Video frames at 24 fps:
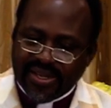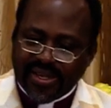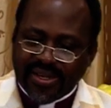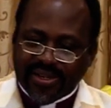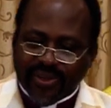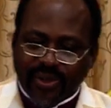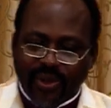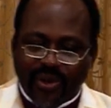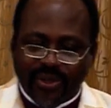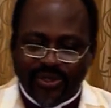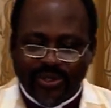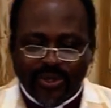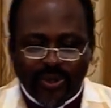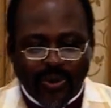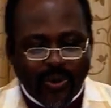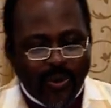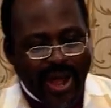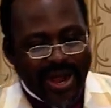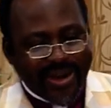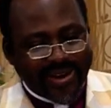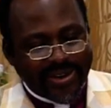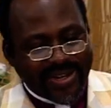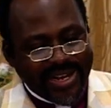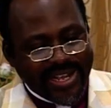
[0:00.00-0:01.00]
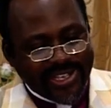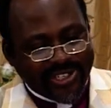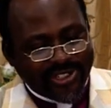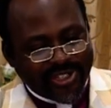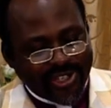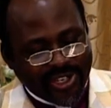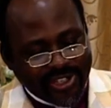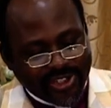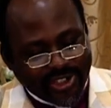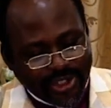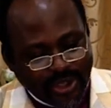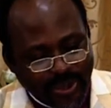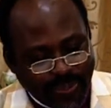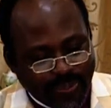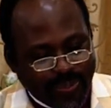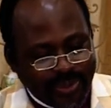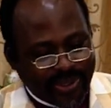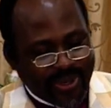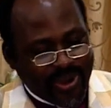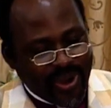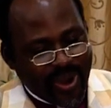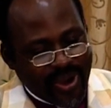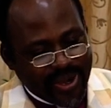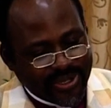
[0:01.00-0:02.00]
Those who want relationship
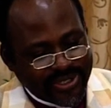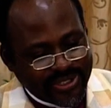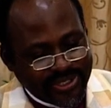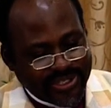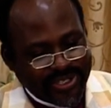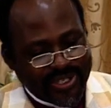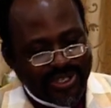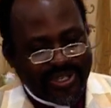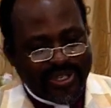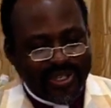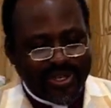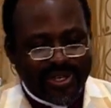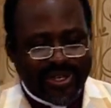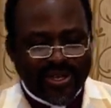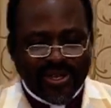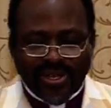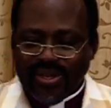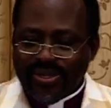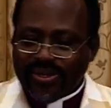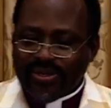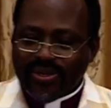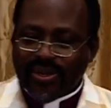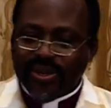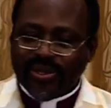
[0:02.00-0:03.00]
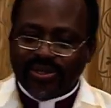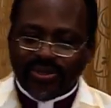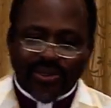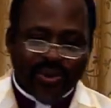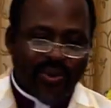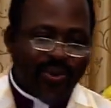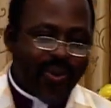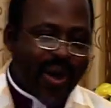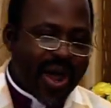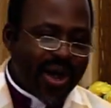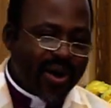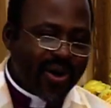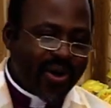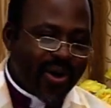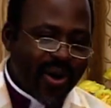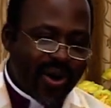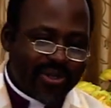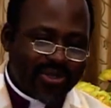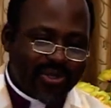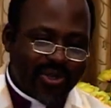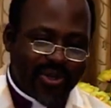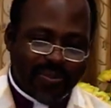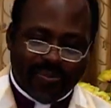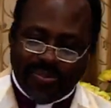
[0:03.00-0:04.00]
with God. Those who want
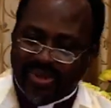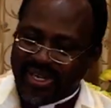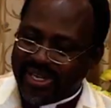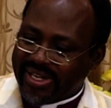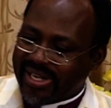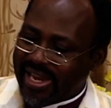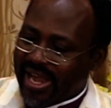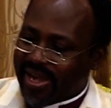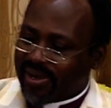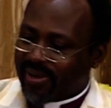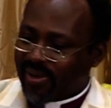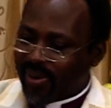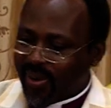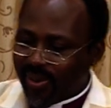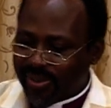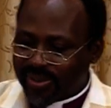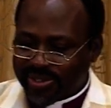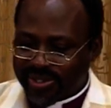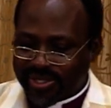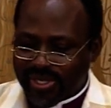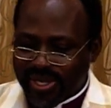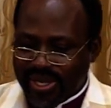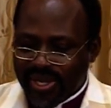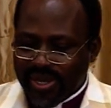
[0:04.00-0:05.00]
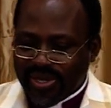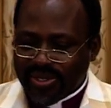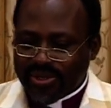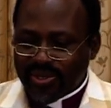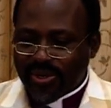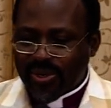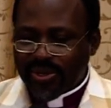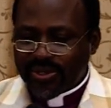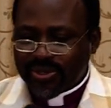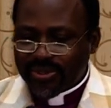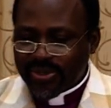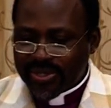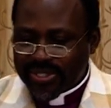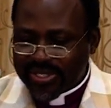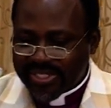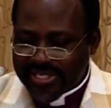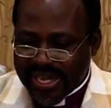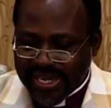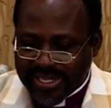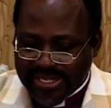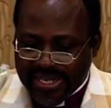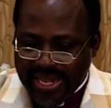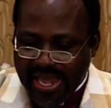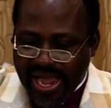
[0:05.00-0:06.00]
God to be their Lord. Those who
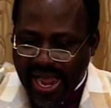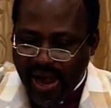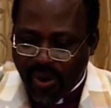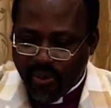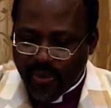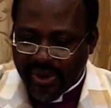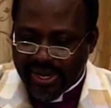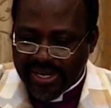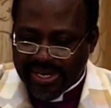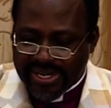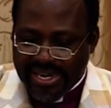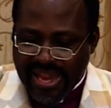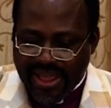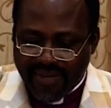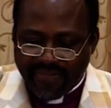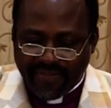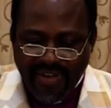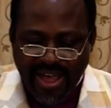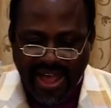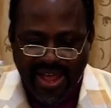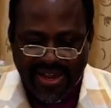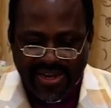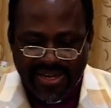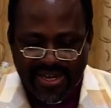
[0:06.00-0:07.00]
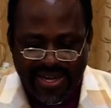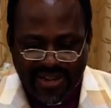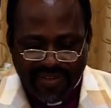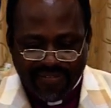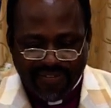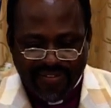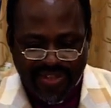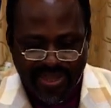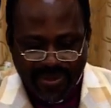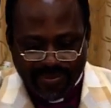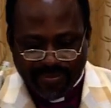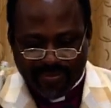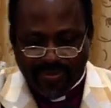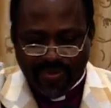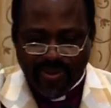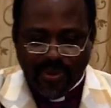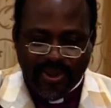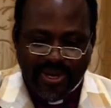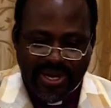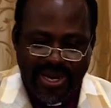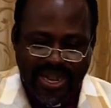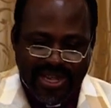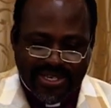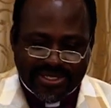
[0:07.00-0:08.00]
said, I will never leave him
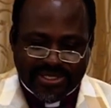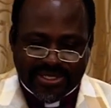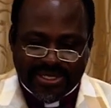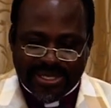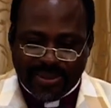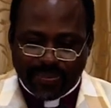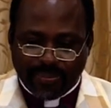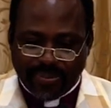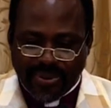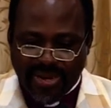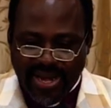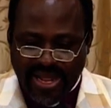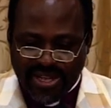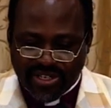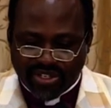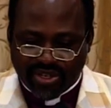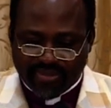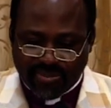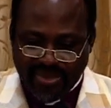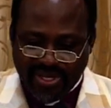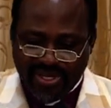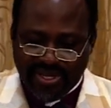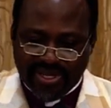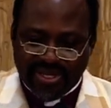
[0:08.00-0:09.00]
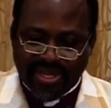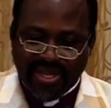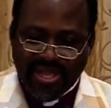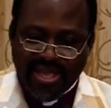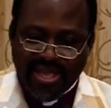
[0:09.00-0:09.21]
unless he bless me.